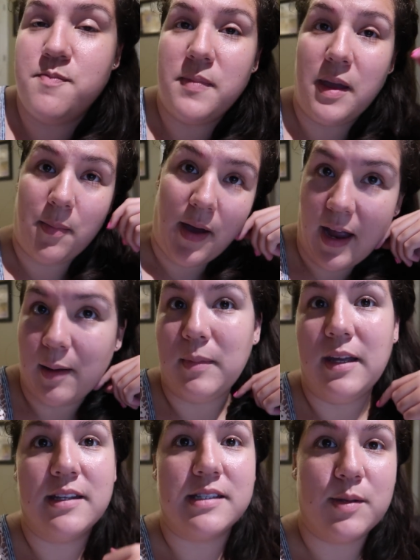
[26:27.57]
get behind
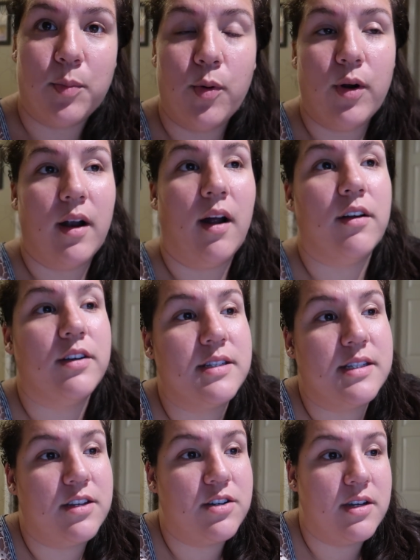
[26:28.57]
me and support our
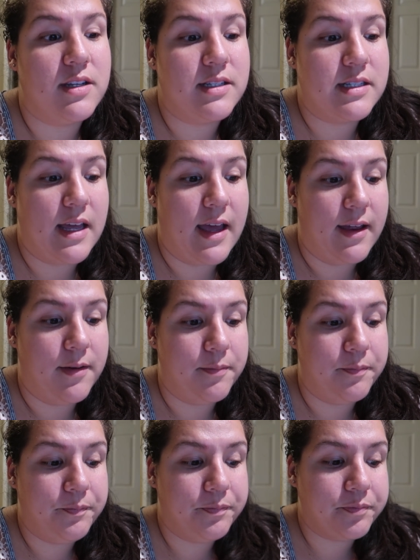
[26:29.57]
decisions and